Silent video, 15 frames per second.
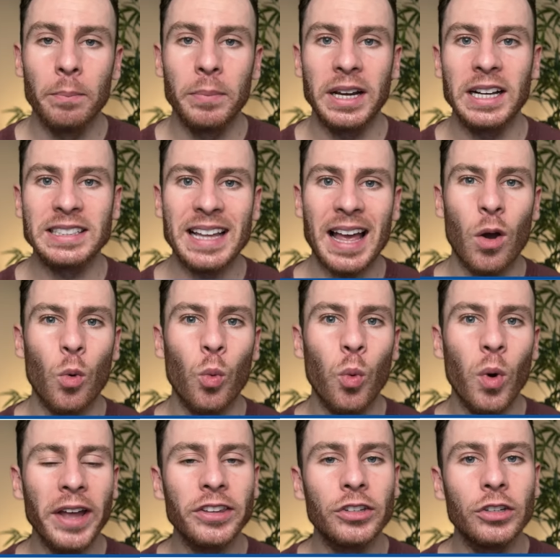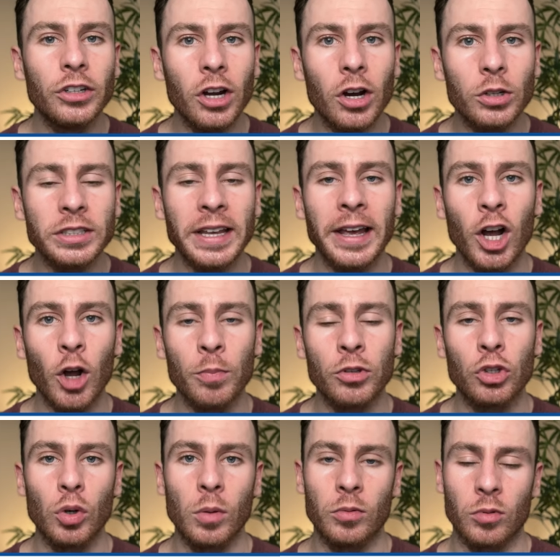because that wet nose helps
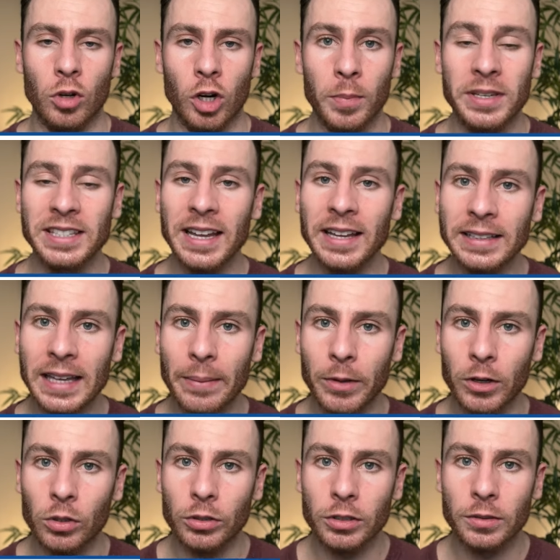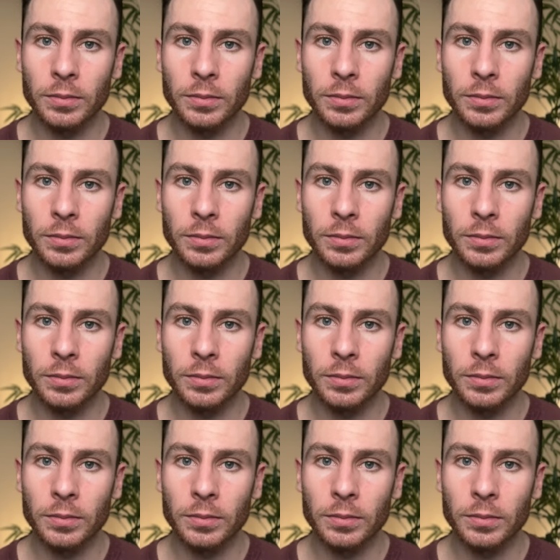to absorb scent chemicals.